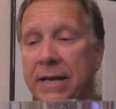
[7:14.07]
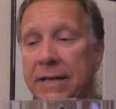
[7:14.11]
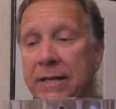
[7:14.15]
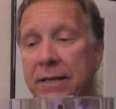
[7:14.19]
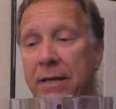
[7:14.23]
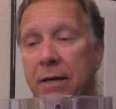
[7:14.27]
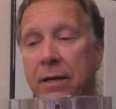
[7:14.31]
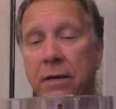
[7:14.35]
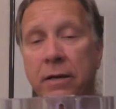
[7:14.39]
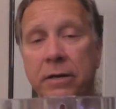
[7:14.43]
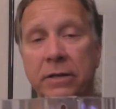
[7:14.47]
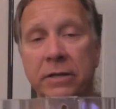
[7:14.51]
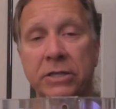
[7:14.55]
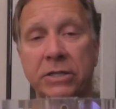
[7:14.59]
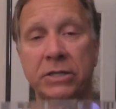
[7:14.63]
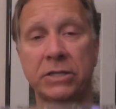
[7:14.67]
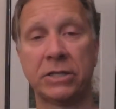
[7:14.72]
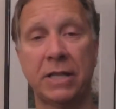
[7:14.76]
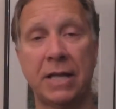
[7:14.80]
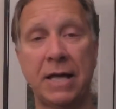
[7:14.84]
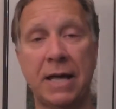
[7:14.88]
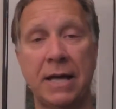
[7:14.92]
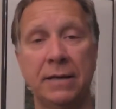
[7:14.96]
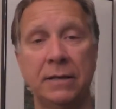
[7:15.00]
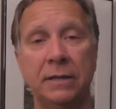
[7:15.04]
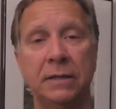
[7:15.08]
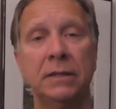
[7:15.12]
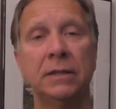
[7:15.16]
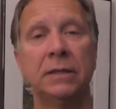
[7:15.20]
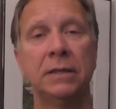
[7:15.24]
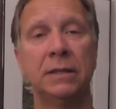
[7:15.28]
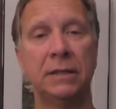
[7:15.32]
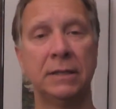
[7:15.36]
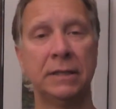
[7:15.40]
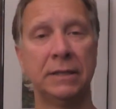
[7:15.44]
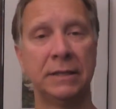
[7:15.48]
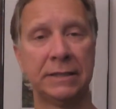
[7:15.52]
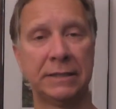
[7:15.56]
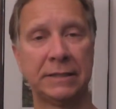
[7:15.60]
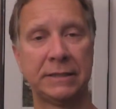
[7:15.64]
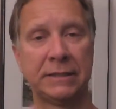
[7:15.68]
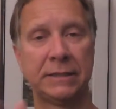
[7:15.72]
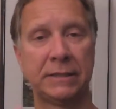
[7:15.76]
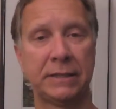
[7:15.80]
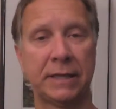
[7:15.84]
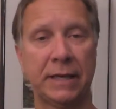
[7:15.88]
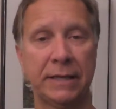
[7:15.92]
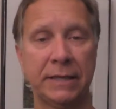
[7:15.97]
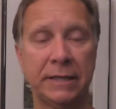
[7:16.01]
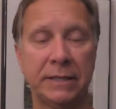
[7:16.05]
it down onto the slot,
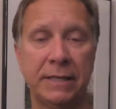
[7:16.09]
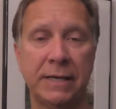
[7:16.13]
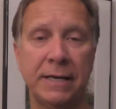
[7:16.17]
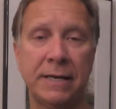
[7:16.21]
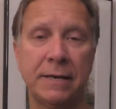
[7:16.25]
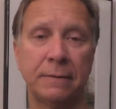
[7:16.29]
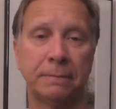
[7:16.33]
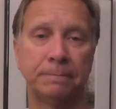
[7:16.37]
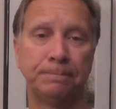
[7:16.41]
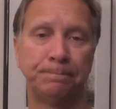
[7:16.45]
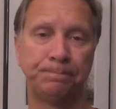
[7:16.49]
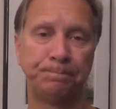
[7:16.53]
tighten it down.